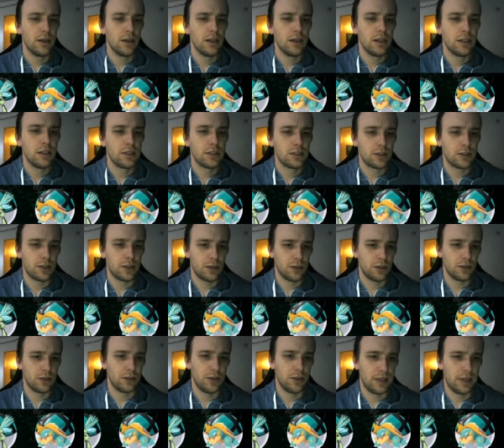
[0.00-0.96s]

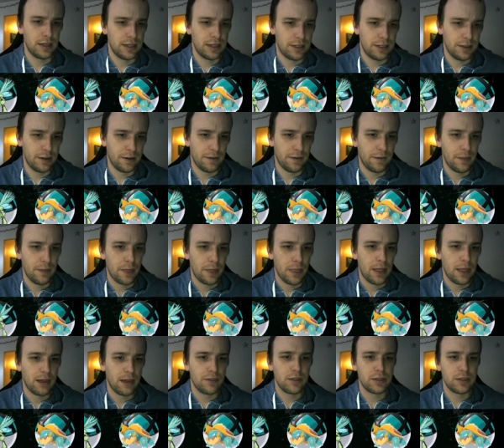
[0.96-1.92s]
So
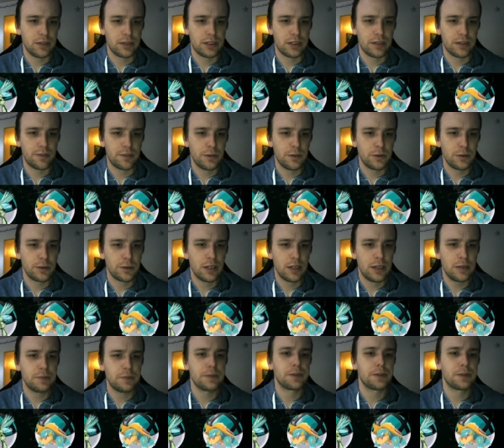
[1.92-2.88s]
I've used it a few
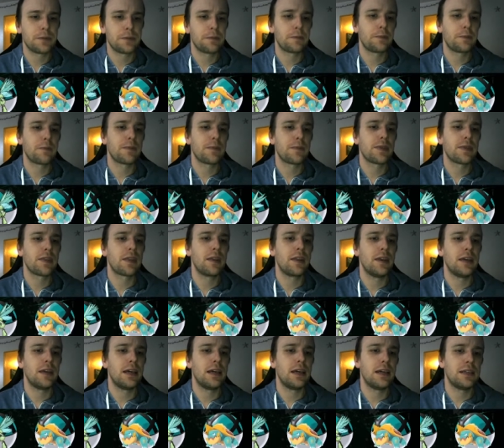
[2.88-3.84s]
times,
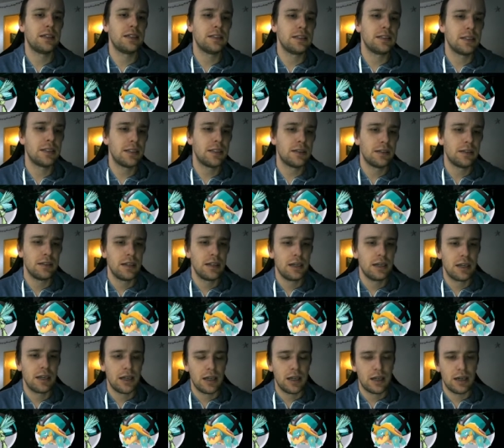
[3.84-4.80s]
and
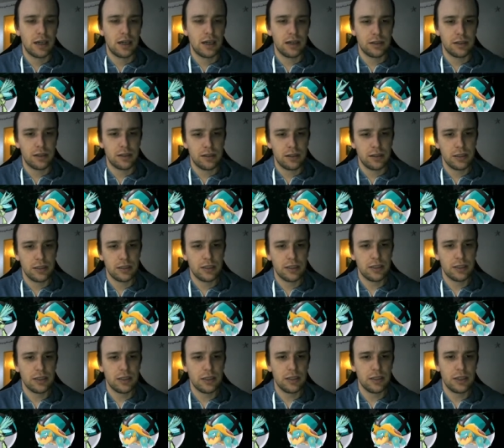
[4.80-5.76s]
it's
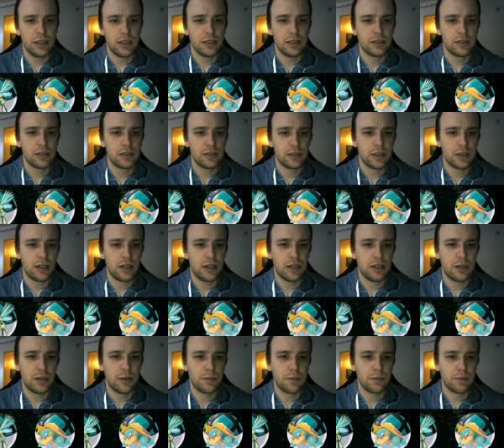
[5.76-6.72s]
just a nice
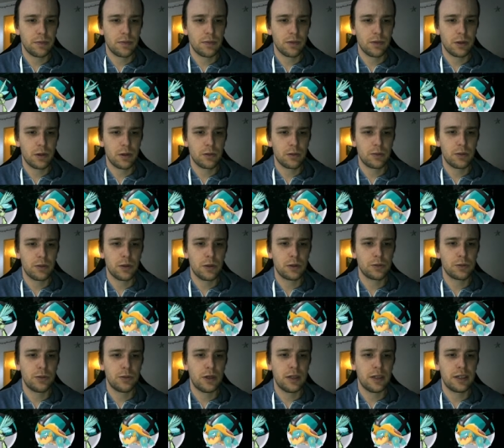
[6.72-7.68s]

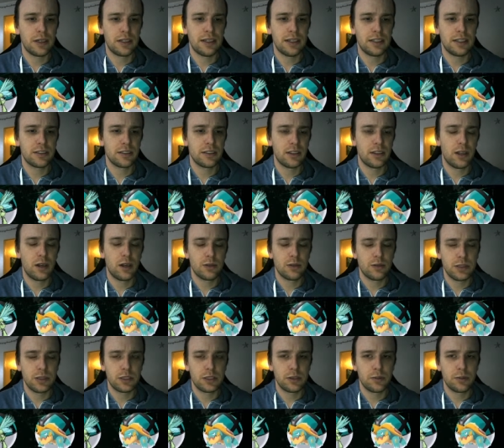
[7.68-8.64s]
Pokemon. It has a long
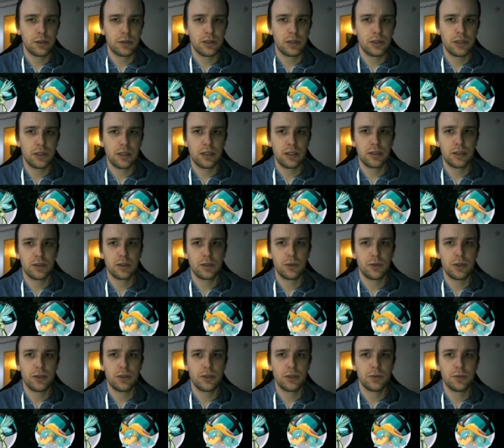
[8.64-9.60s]
reach ability, so we
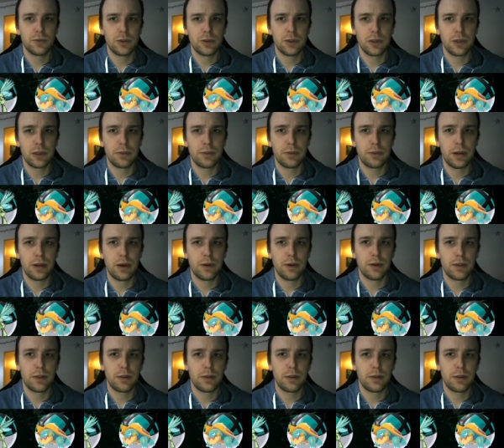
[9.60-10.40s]
don't have to worry about